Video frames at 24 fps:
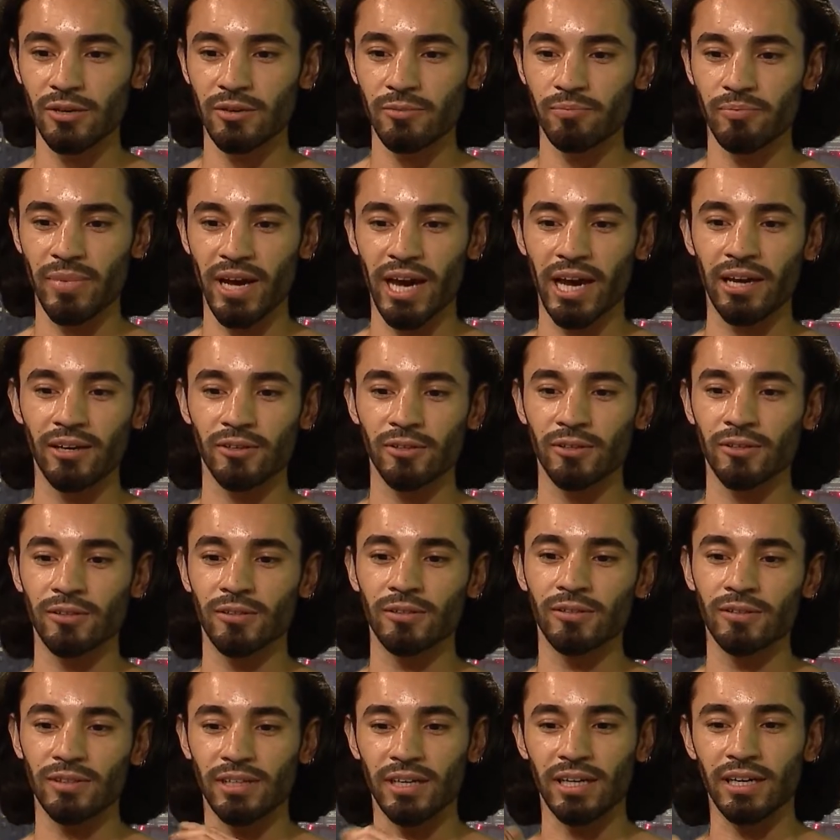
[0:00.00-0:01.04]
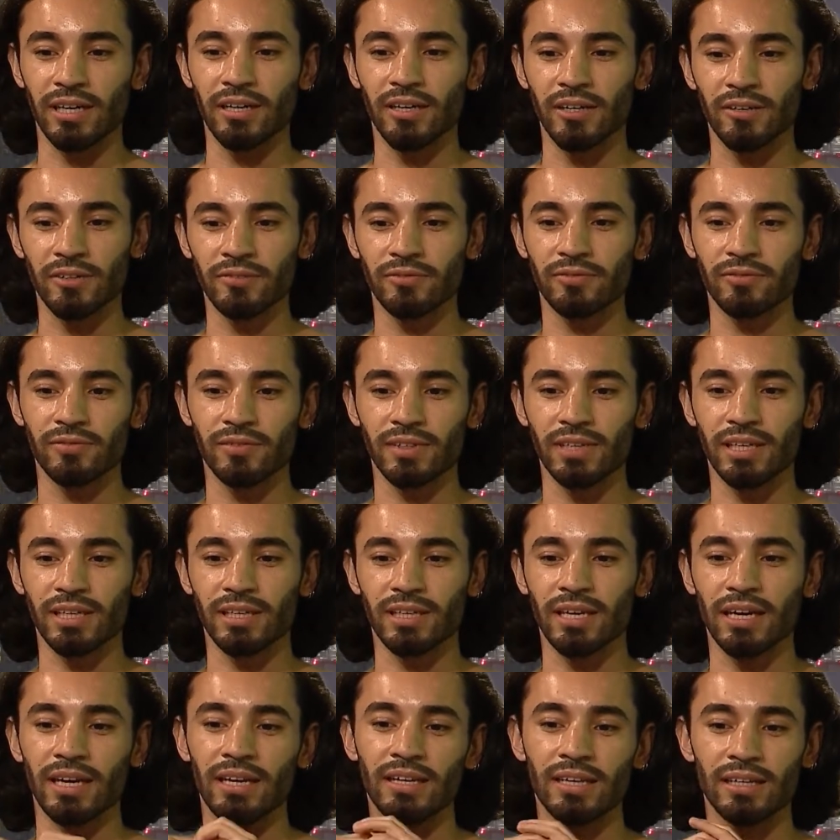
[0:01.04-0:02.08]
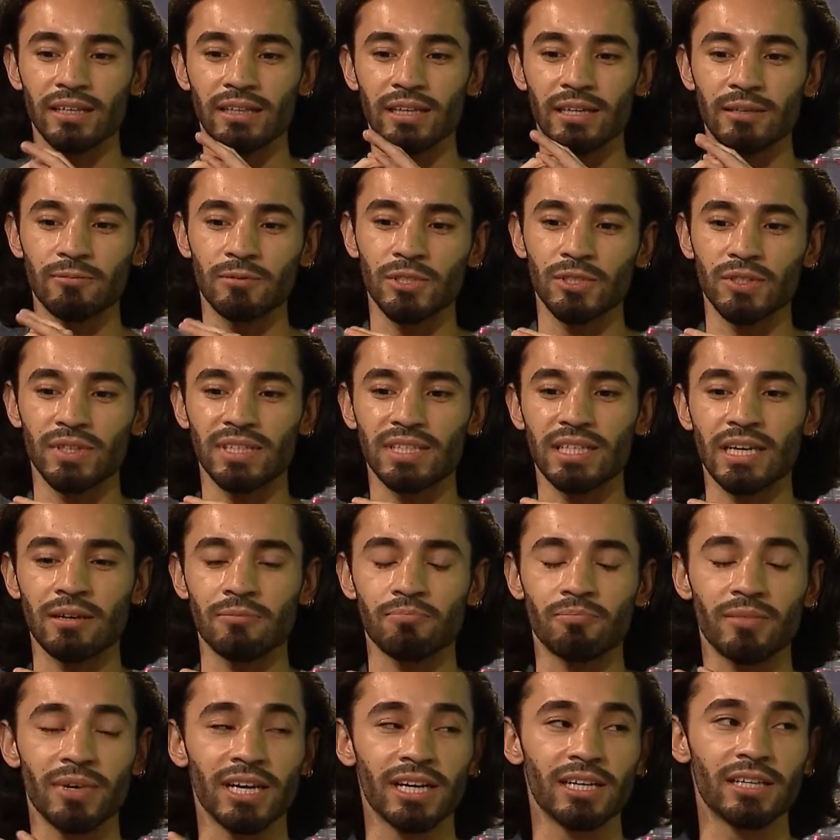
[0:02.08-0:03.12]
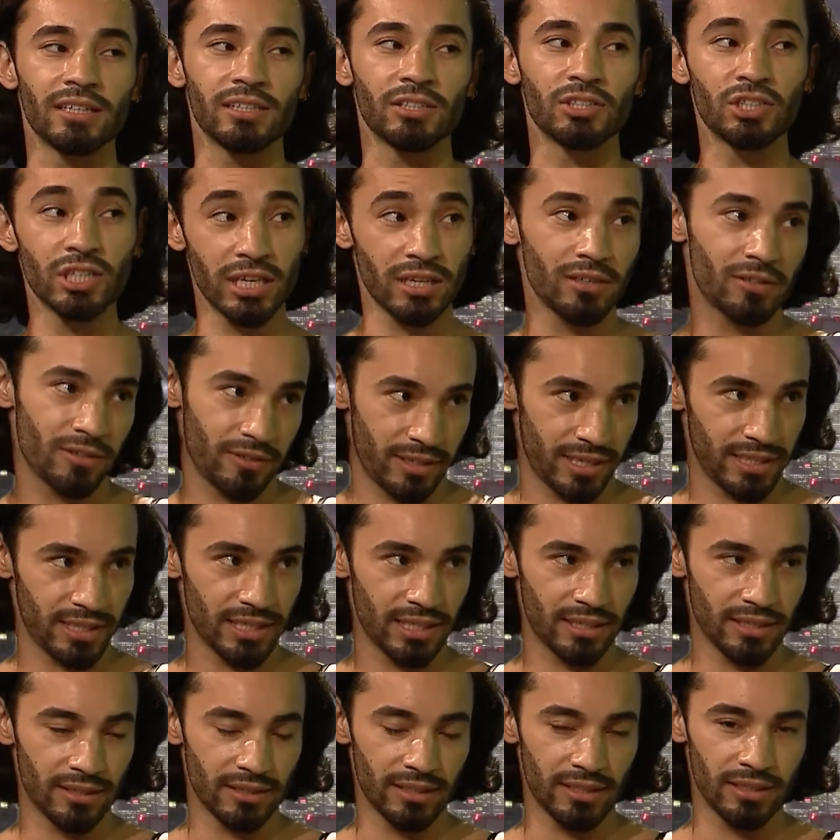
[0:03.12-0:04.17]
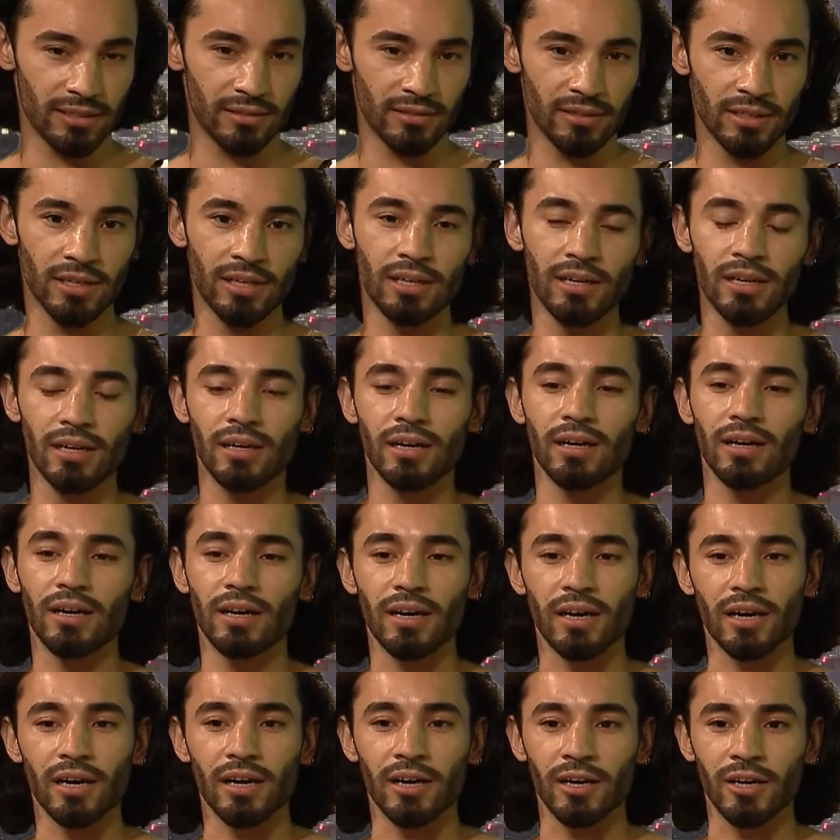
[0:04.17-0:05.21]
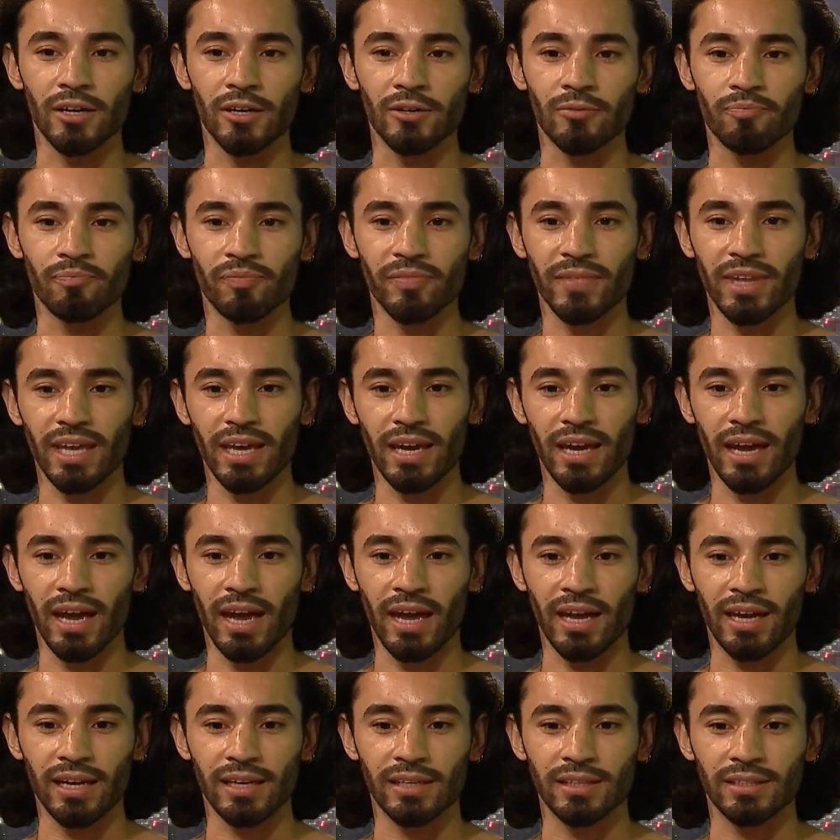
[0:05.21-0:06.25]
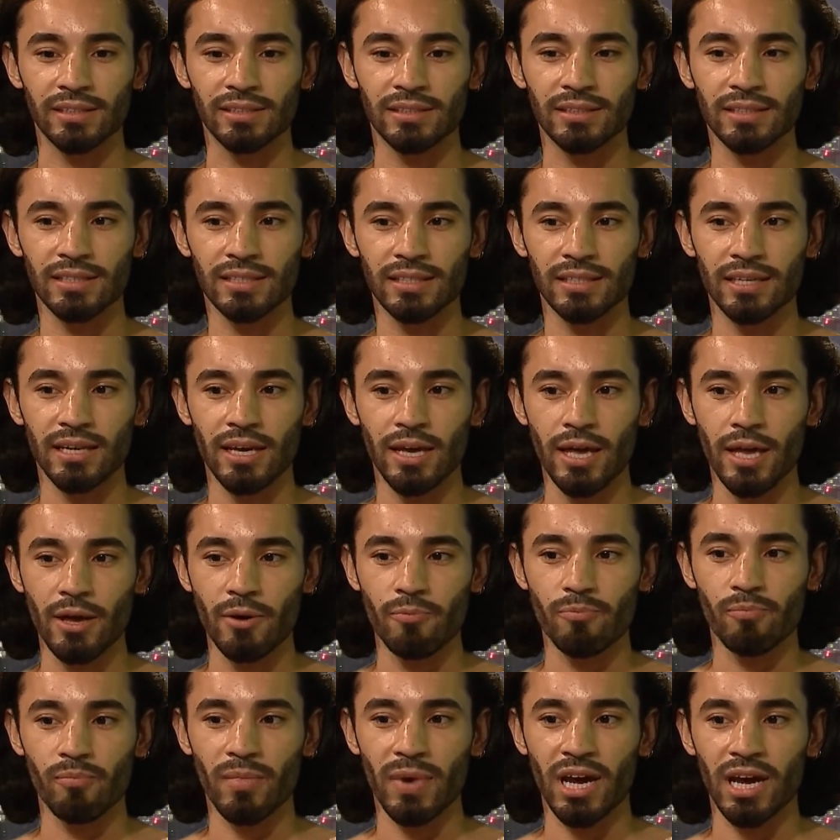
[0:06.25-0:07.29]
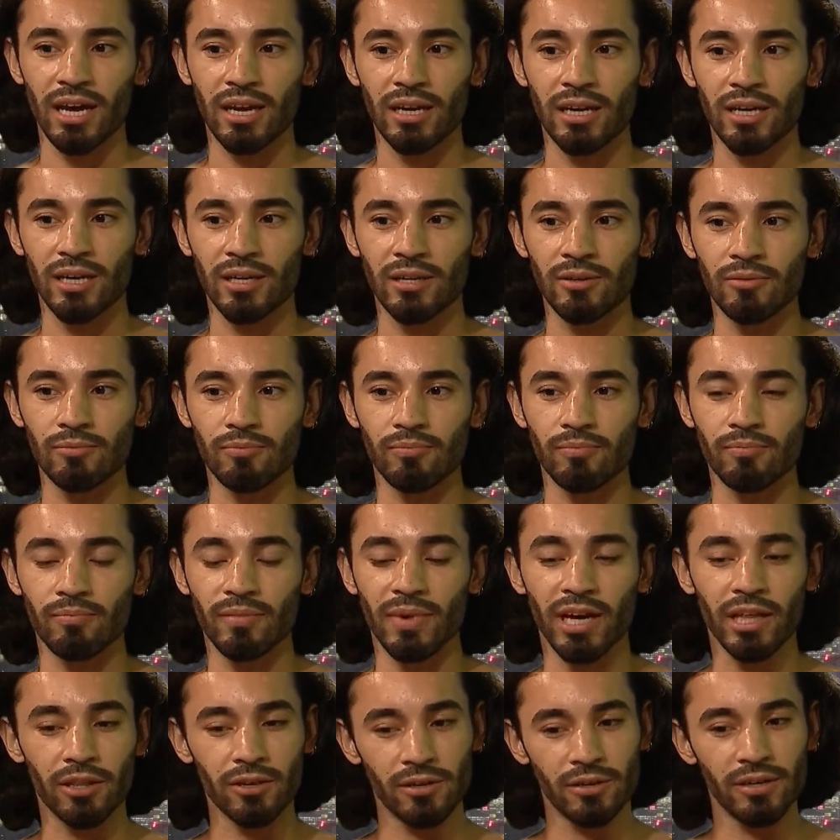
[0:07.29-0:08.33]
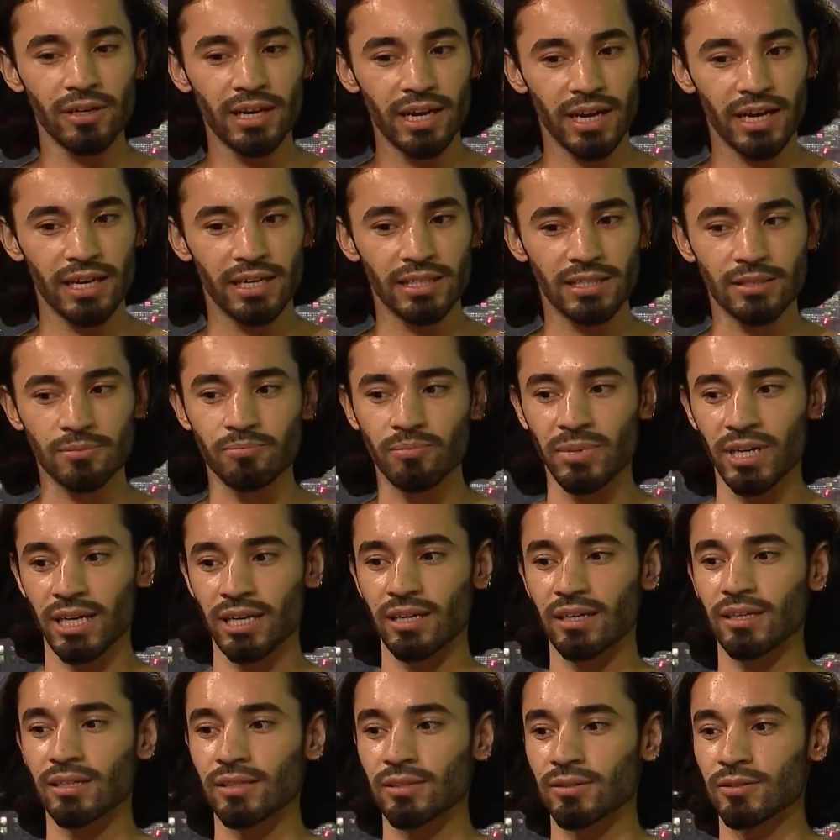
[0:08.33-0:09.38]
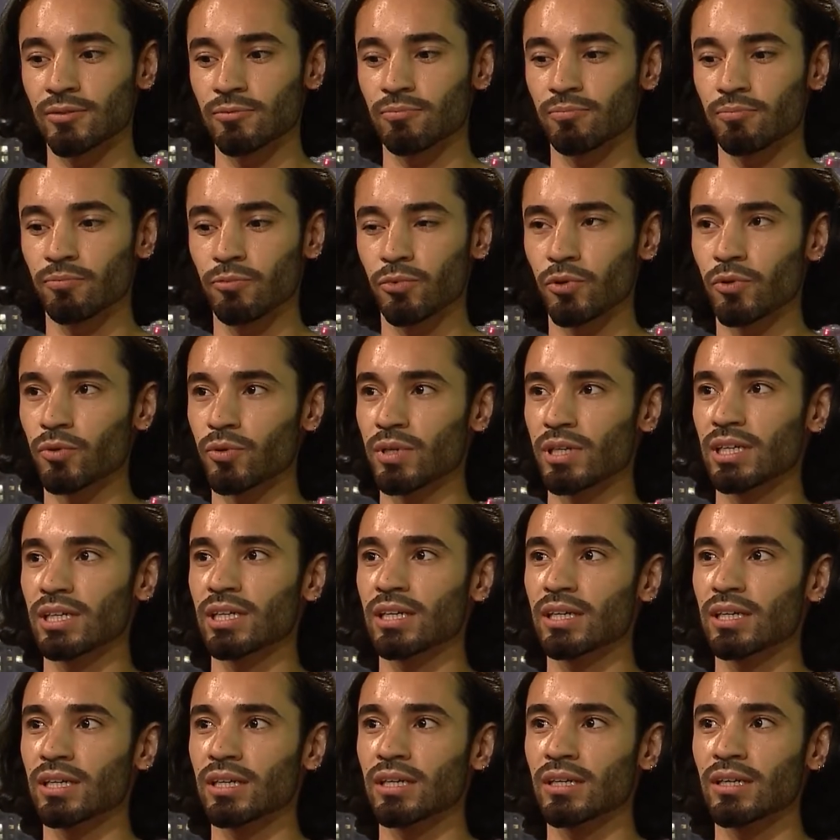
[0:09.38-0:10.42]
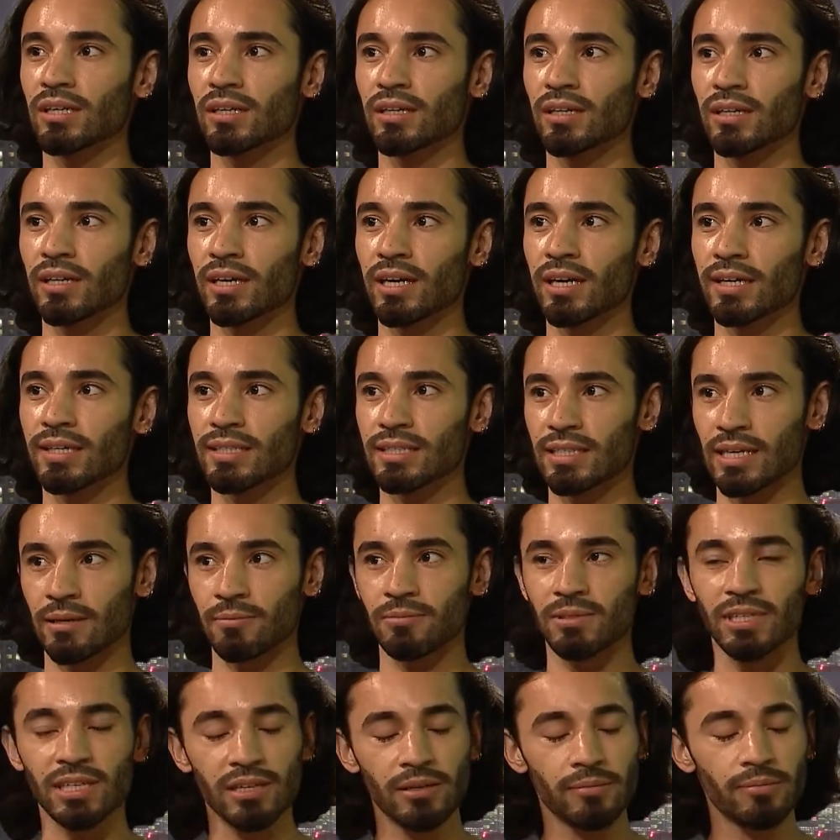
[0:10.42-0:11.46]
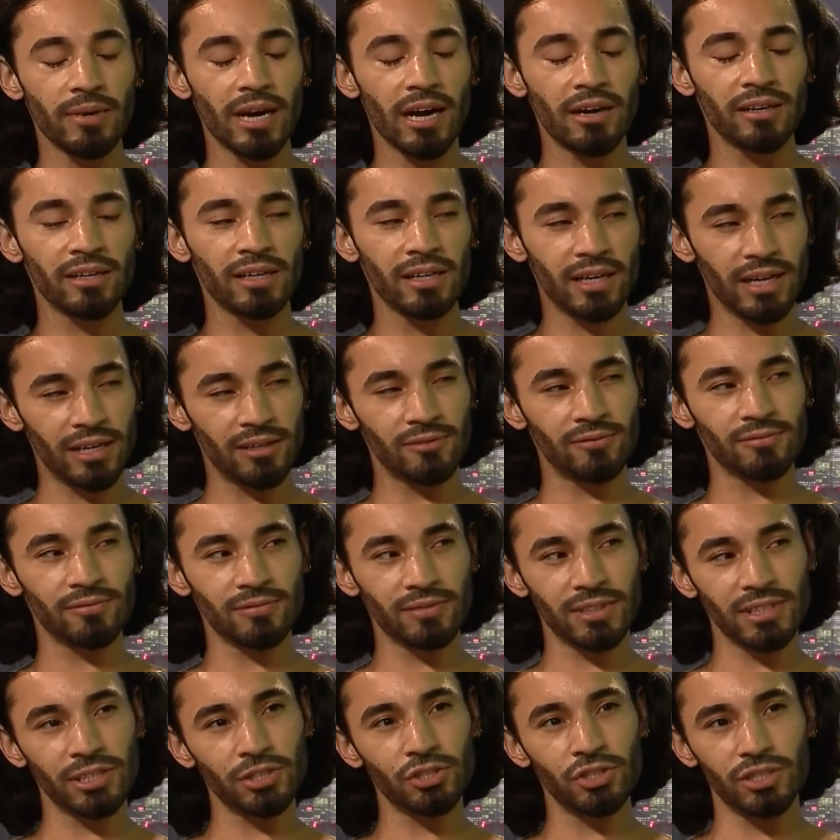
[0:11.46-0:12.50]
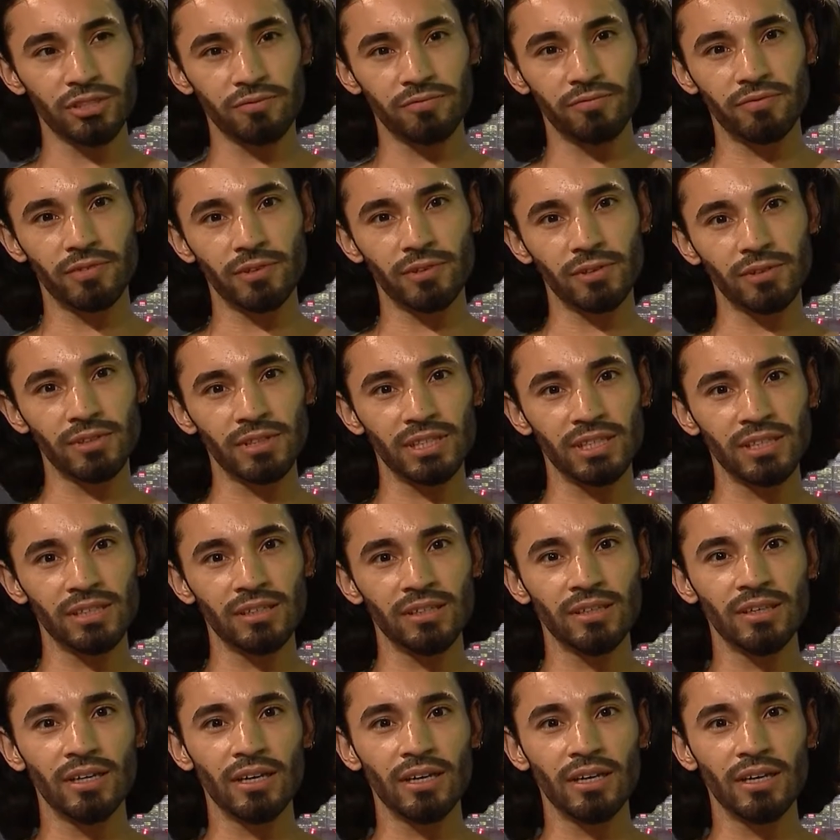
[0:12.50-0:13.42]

battle of getting them to accept my gender identity. And my mother has been pretty accepting about it. I don't think she fully